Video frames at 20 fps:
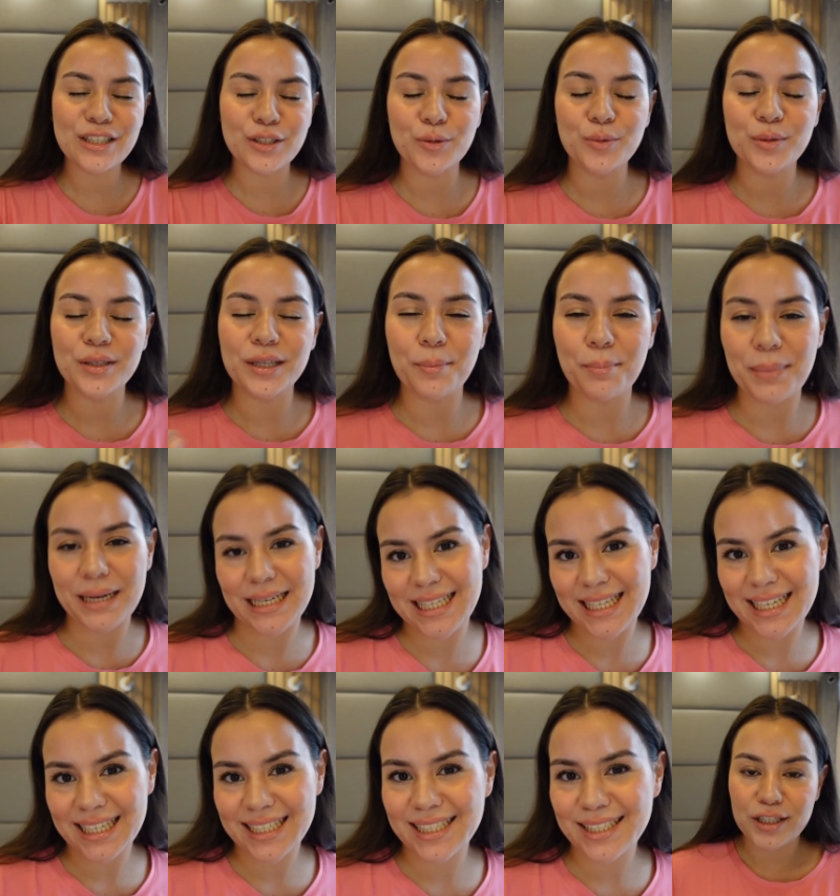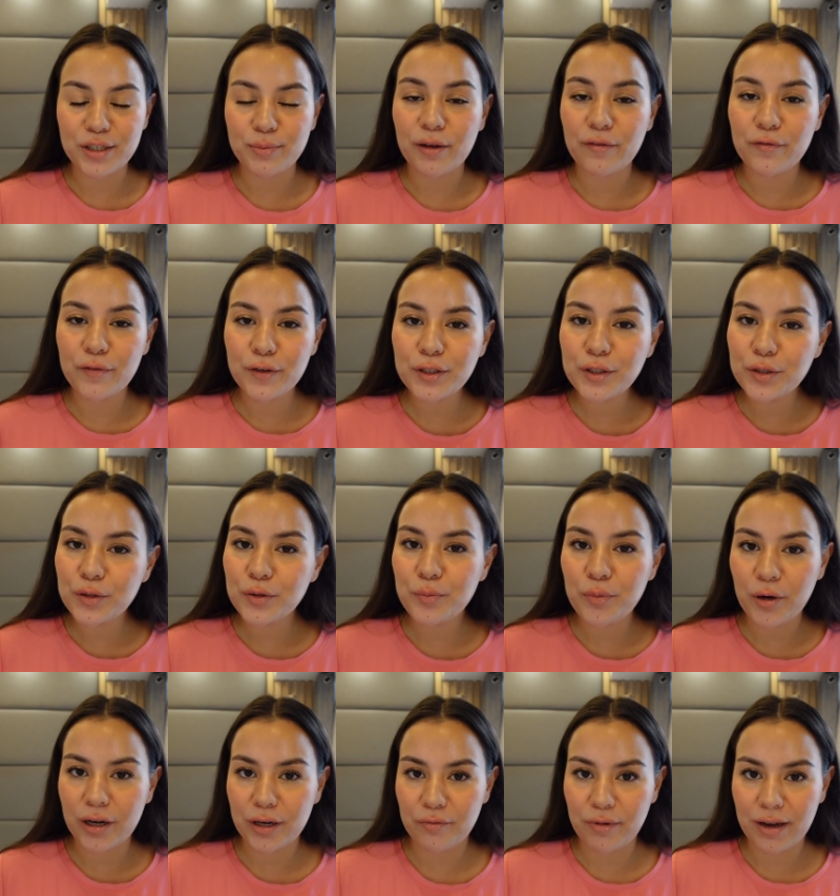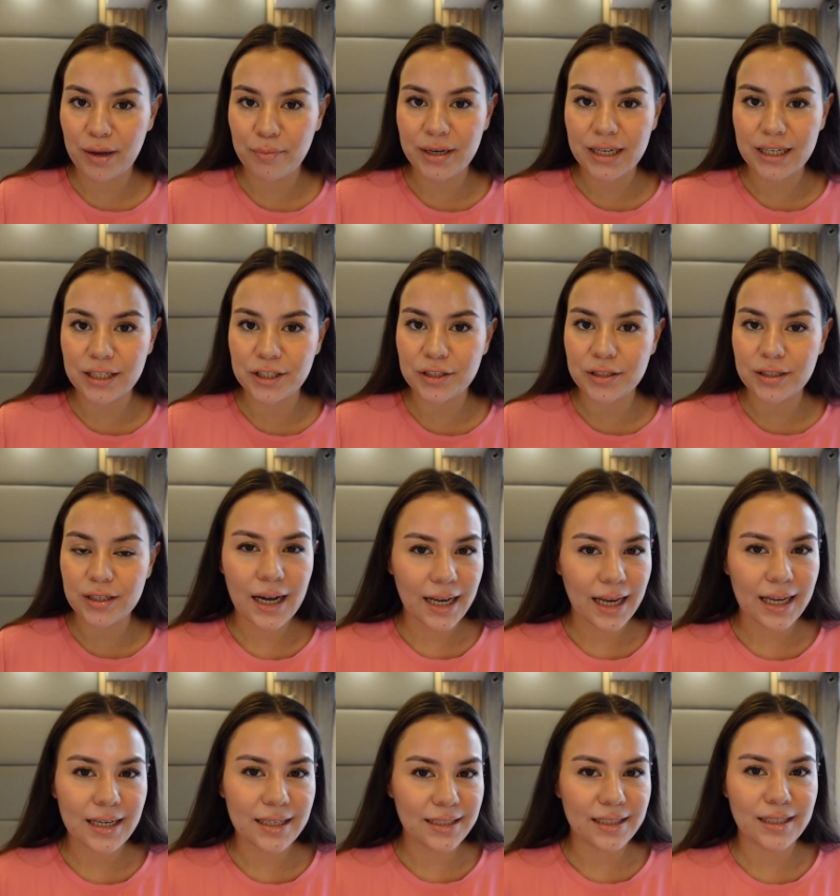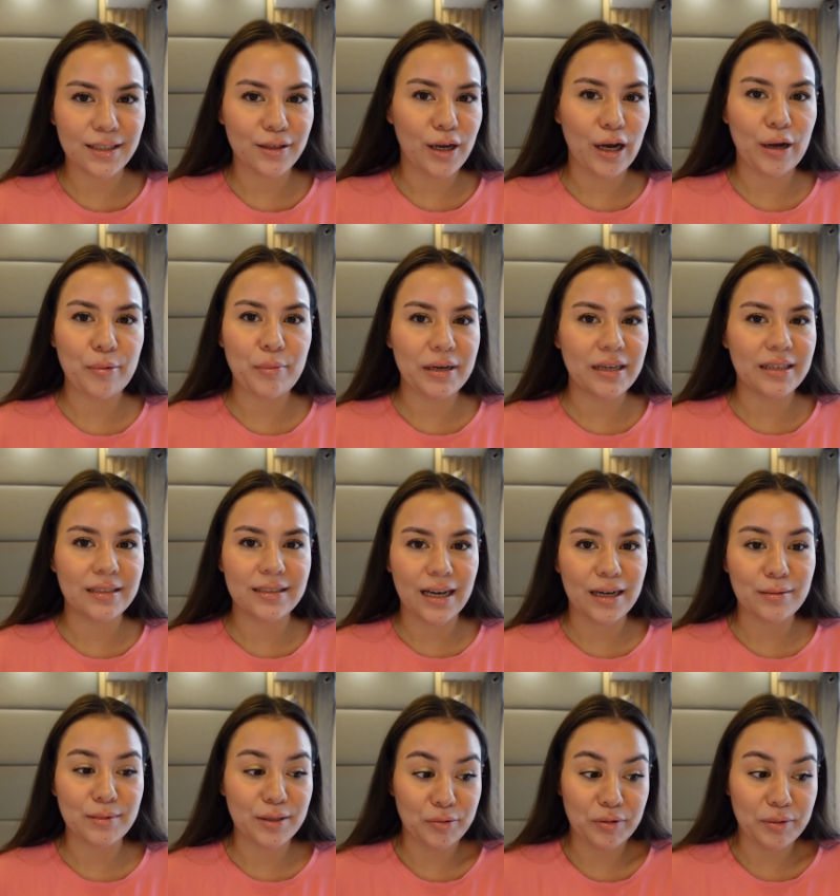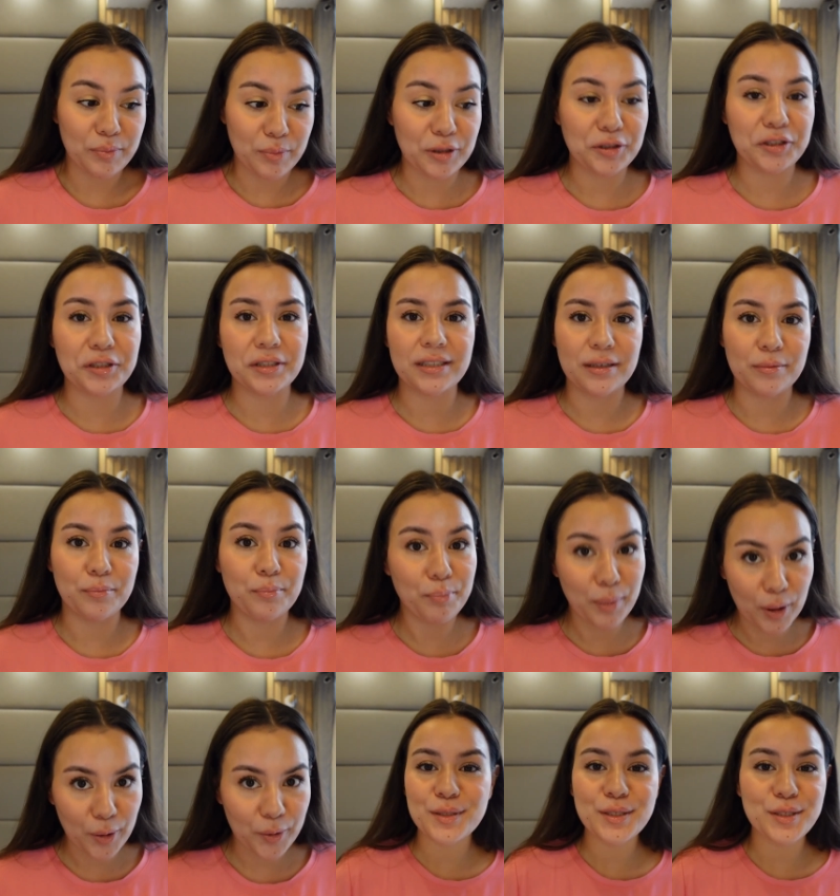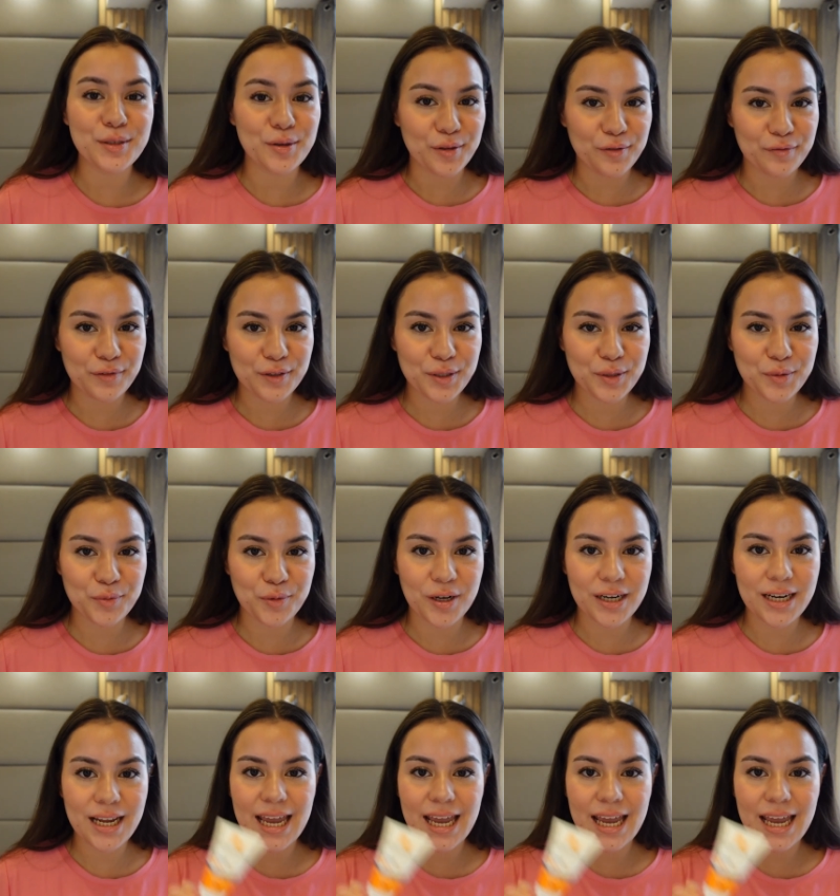to the basics. So my first 2 product recommendations, I cannot tell you how many times I repurchased them both. So the first one